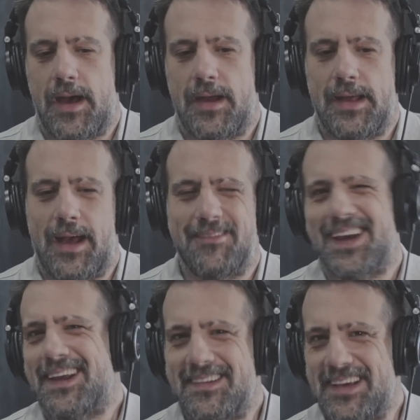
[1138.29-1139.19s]
I'm
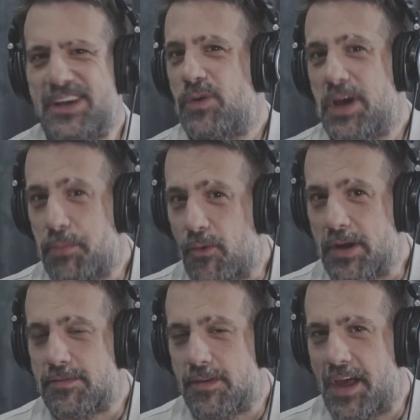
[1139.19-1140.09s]
not going to take away a
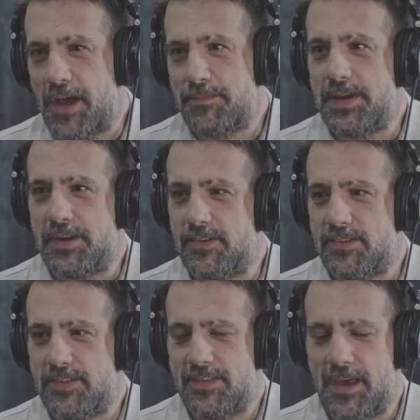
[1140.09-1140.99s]
point for that
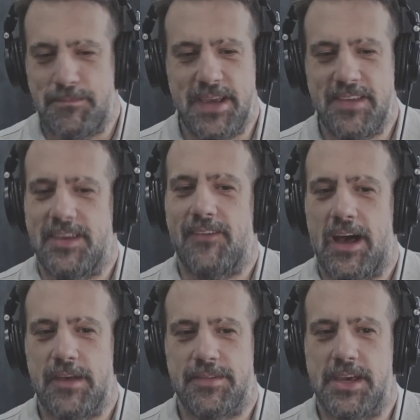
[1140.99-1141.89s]
because the MPC
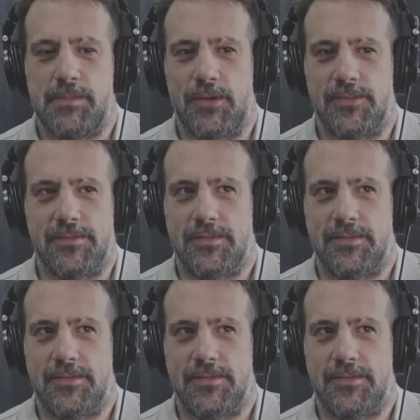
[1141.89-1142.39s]
Live came out,